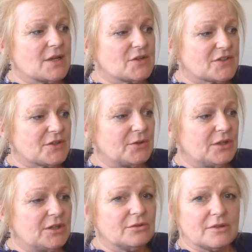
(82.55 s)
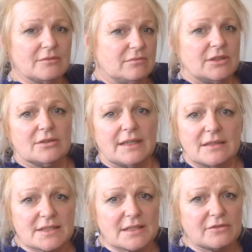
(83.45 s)
So you'll
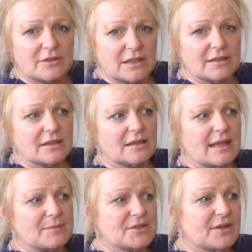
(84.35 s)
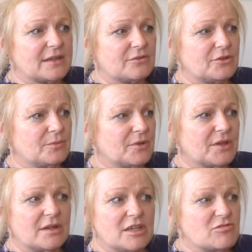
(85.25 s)
hear stuff in the clinical abstract room
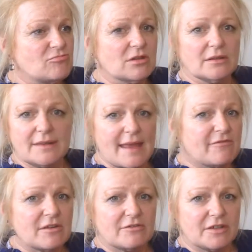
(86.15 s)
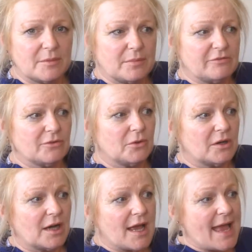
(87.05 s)
that you will never have heard before.